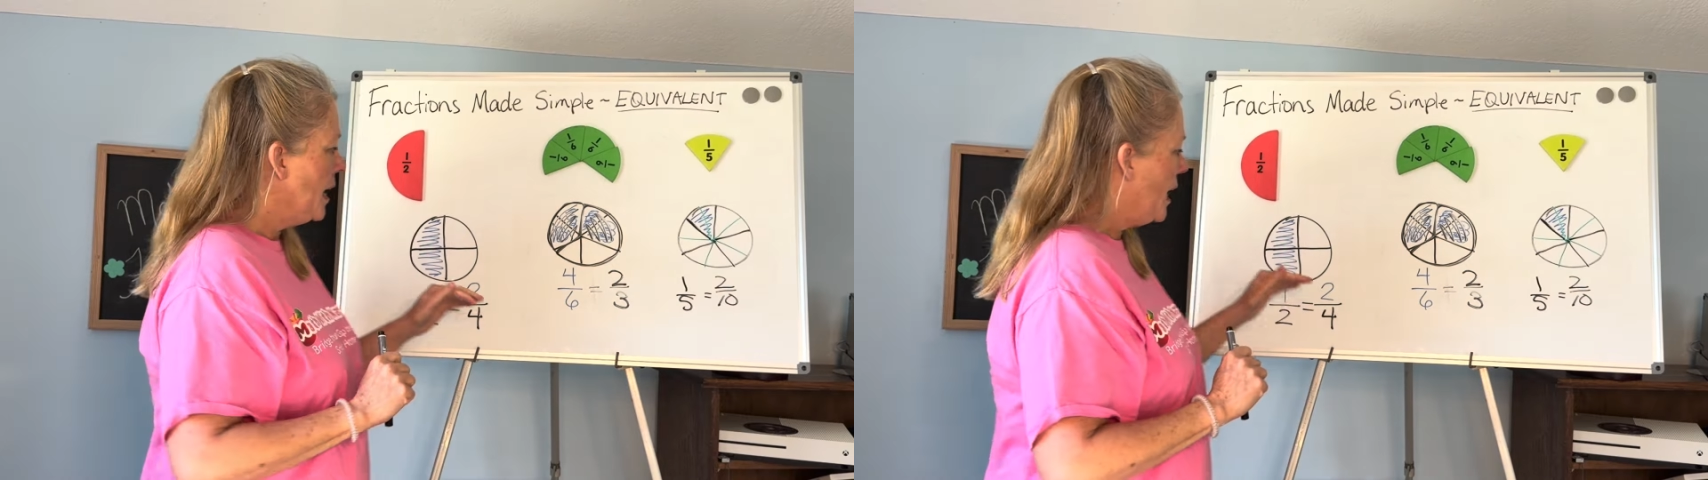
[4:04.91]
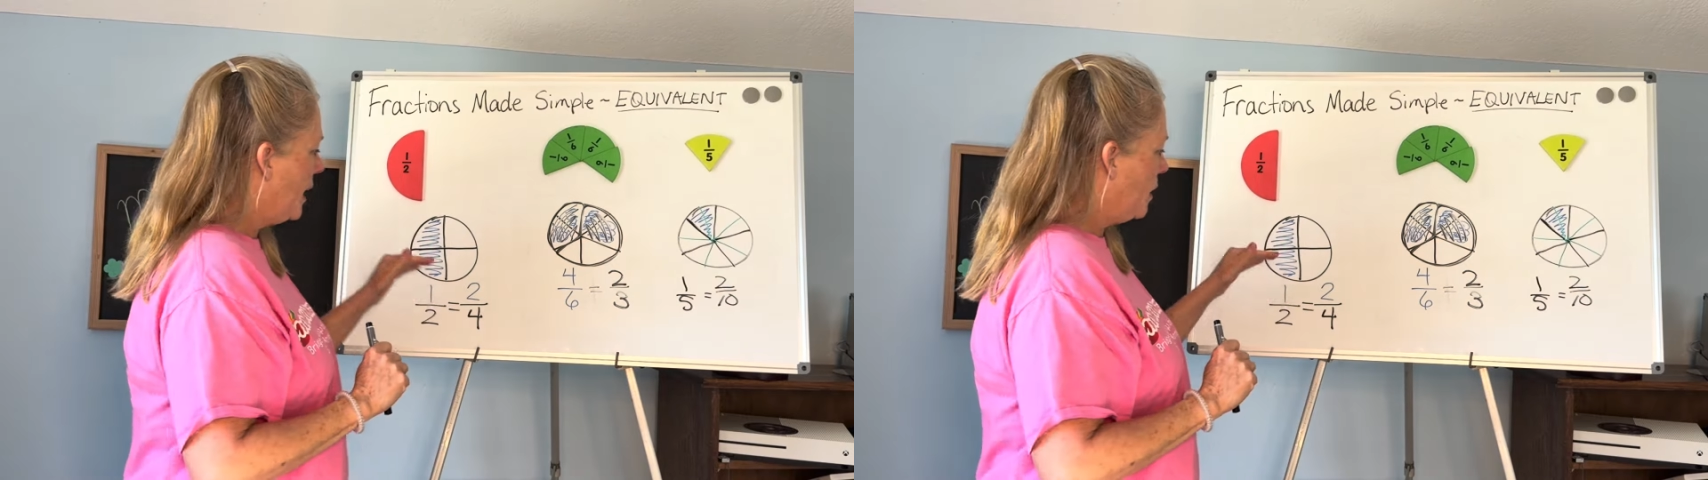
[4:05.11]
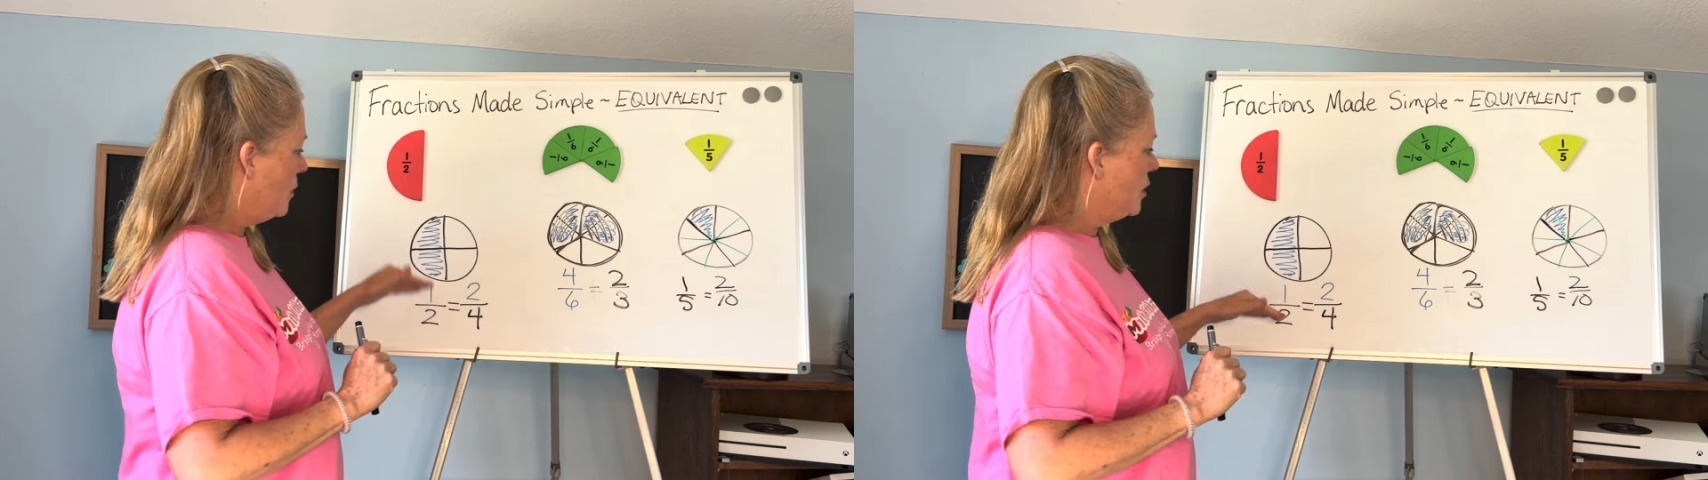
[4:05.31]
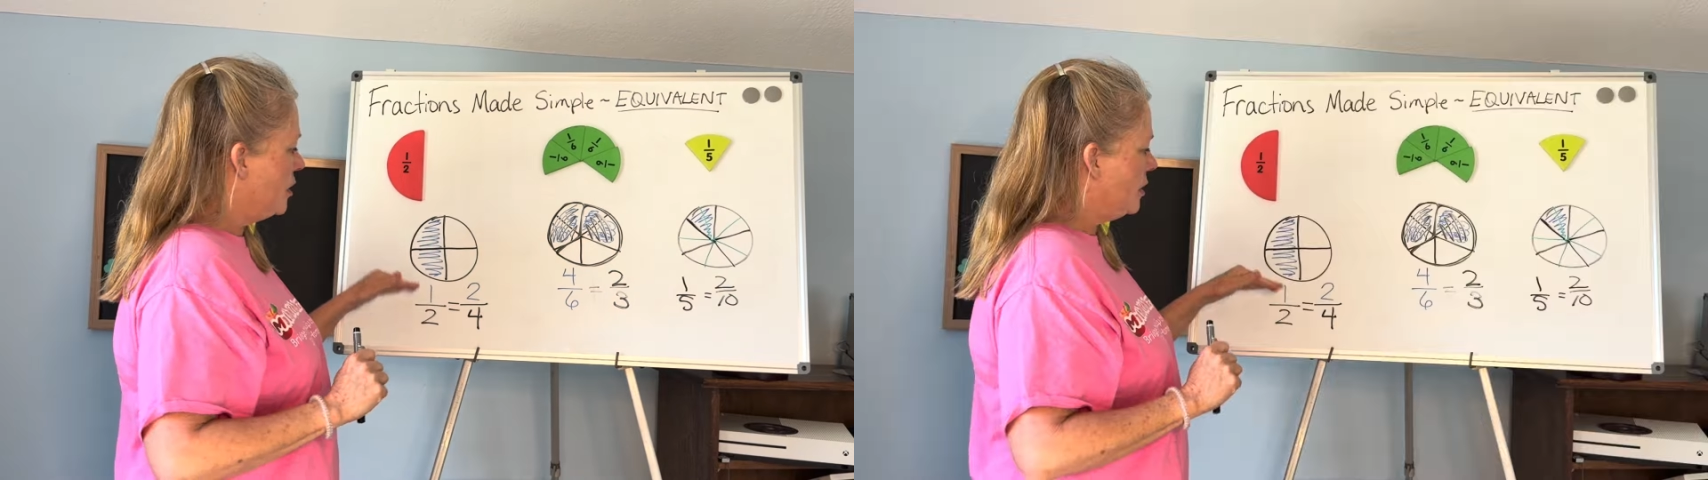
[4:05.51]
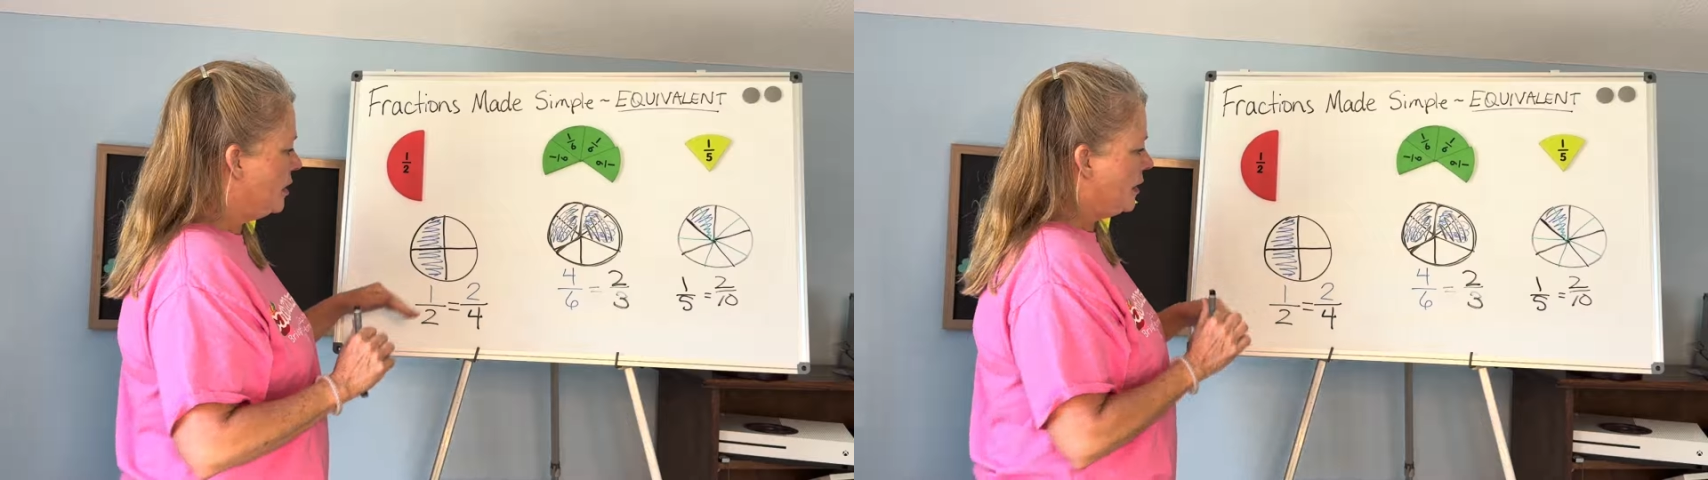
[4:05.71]
And I want you
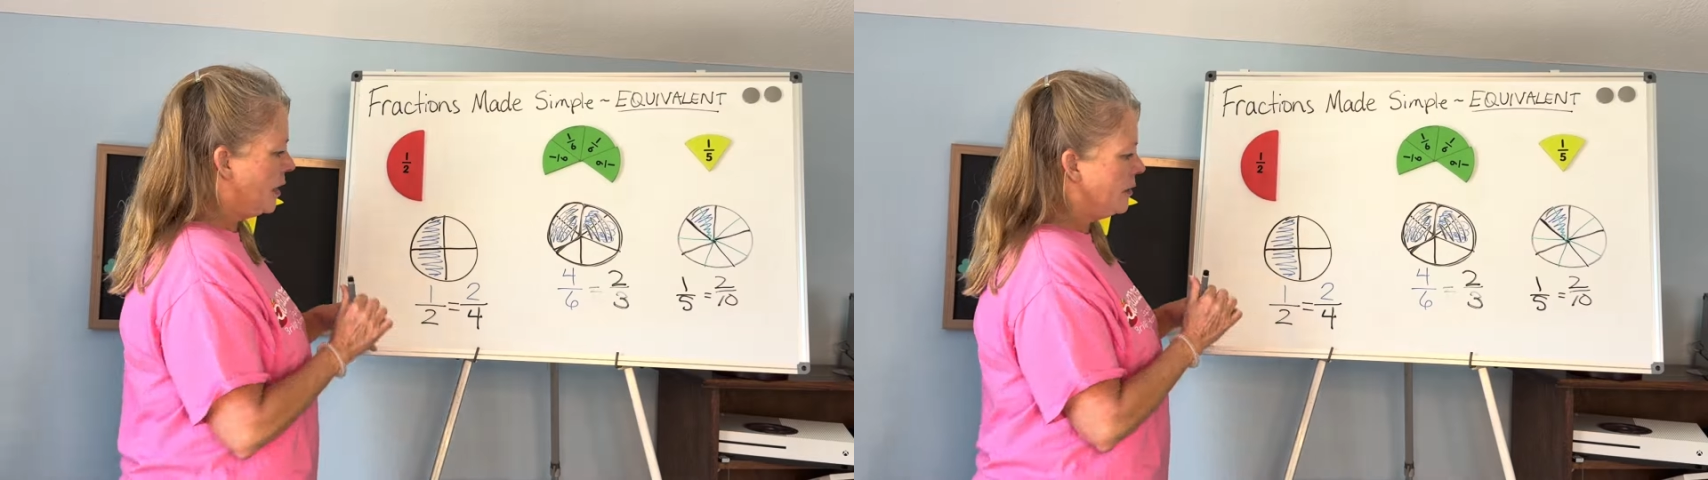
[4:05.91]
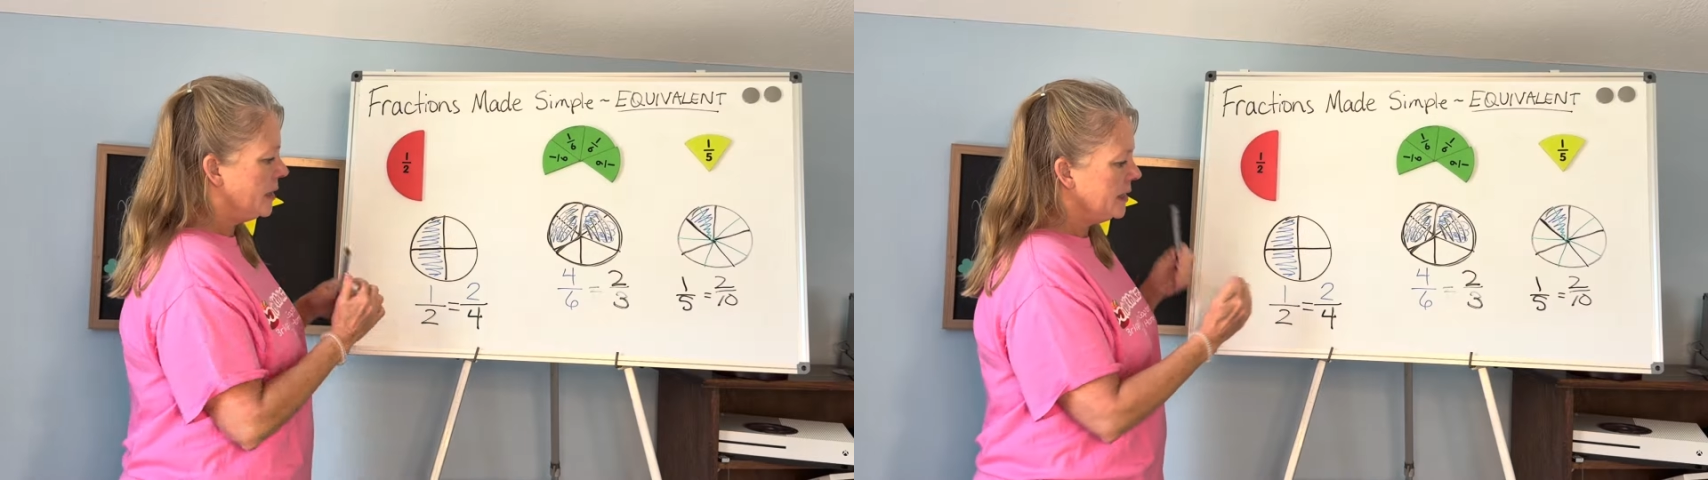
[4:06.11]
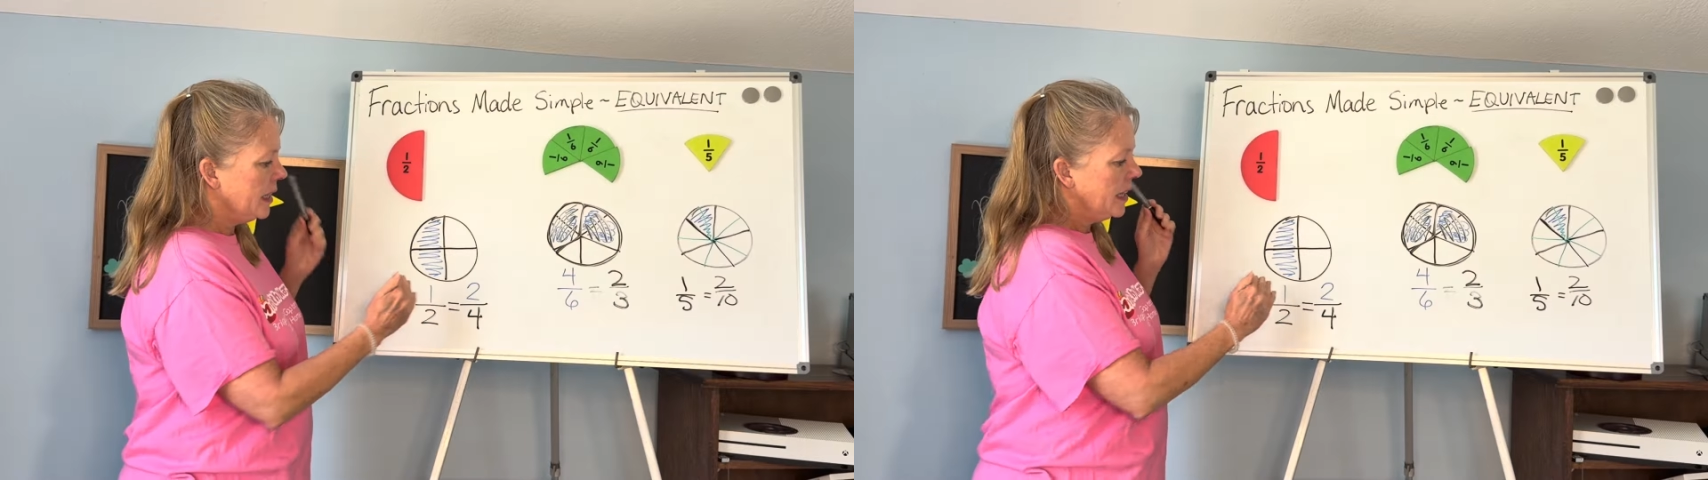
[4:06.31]
to notice